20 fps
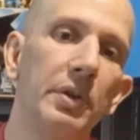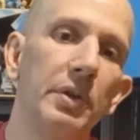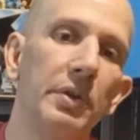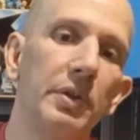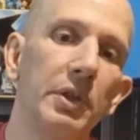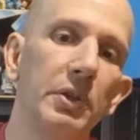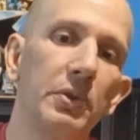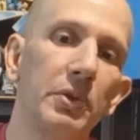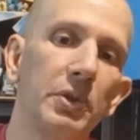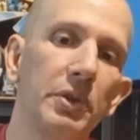
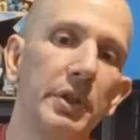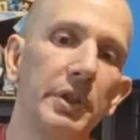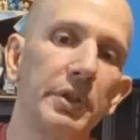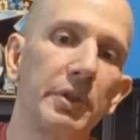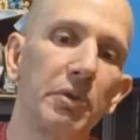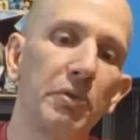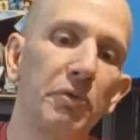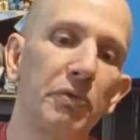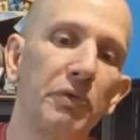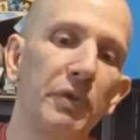they look like
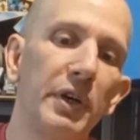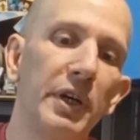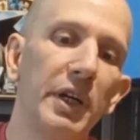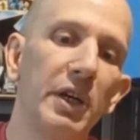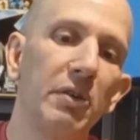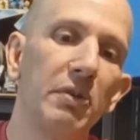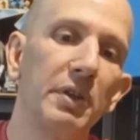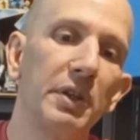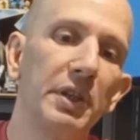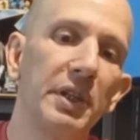they're
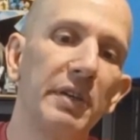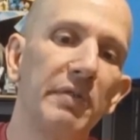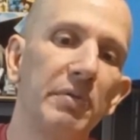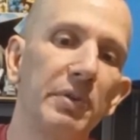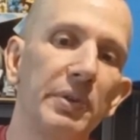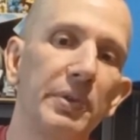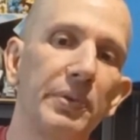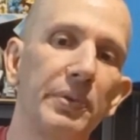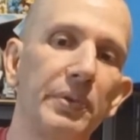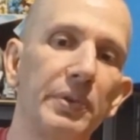firing and
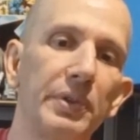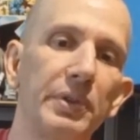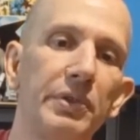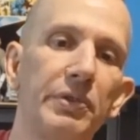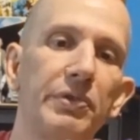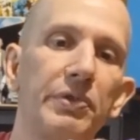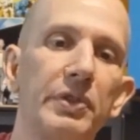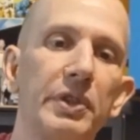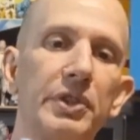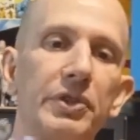everything,
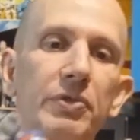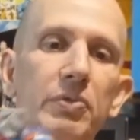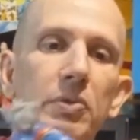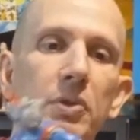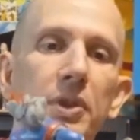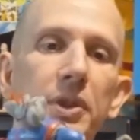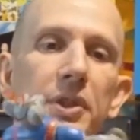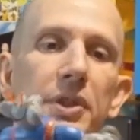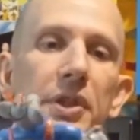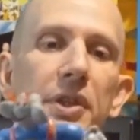so that's
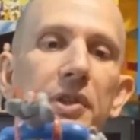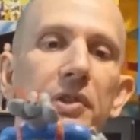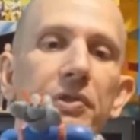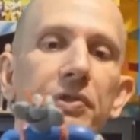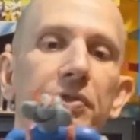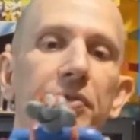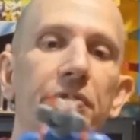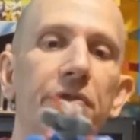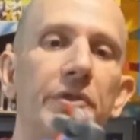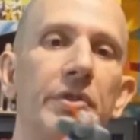really
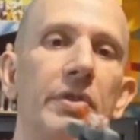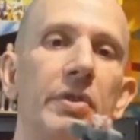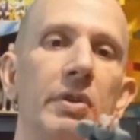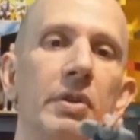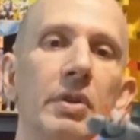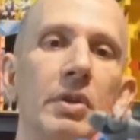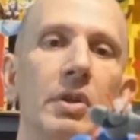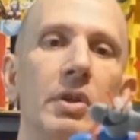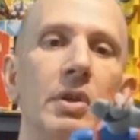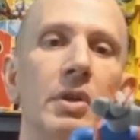nice.
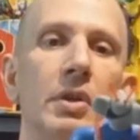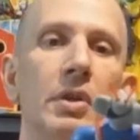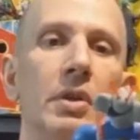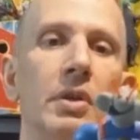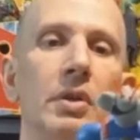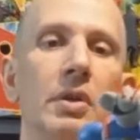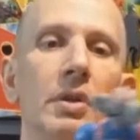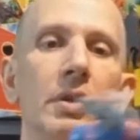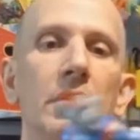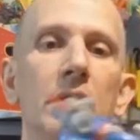
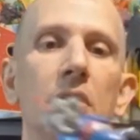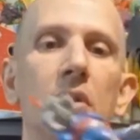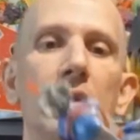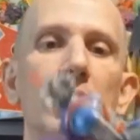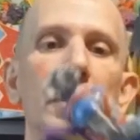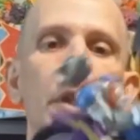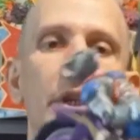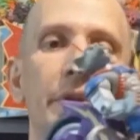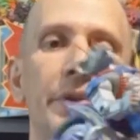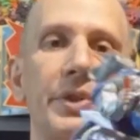
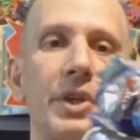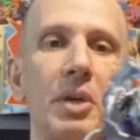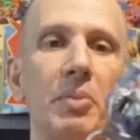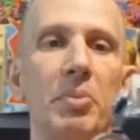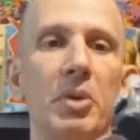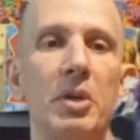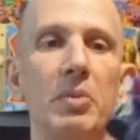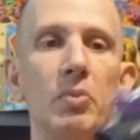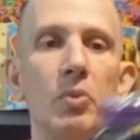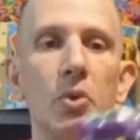I don't think I
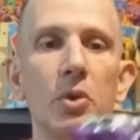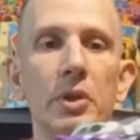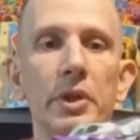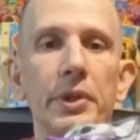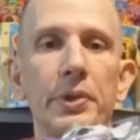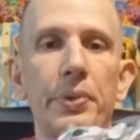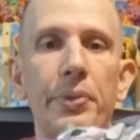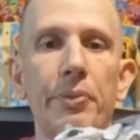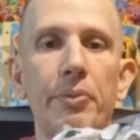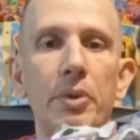paid more than
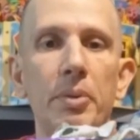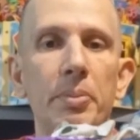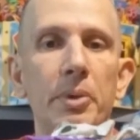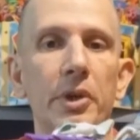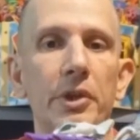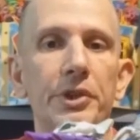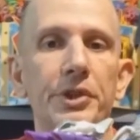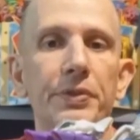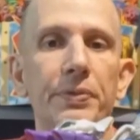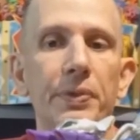like
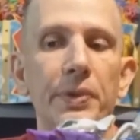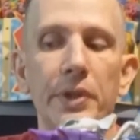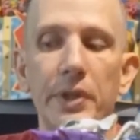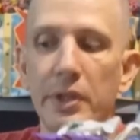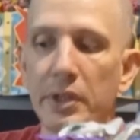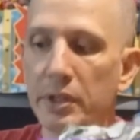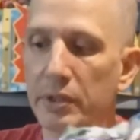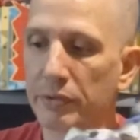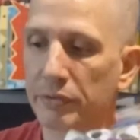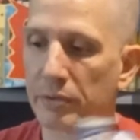$3 for
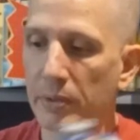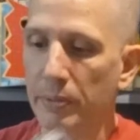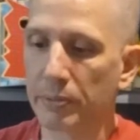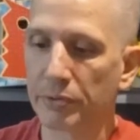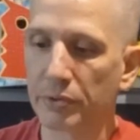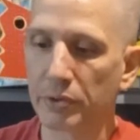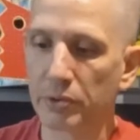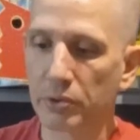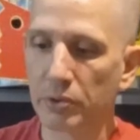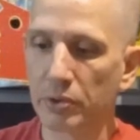that, so that was
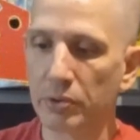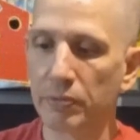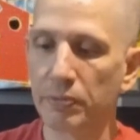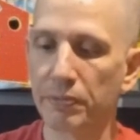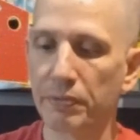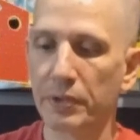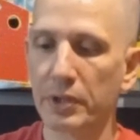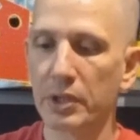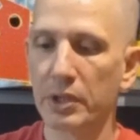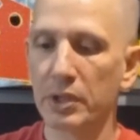a good
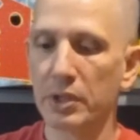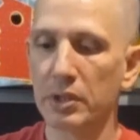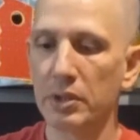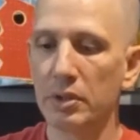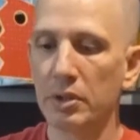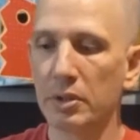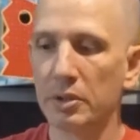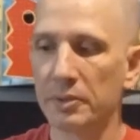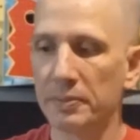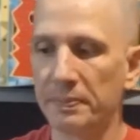find.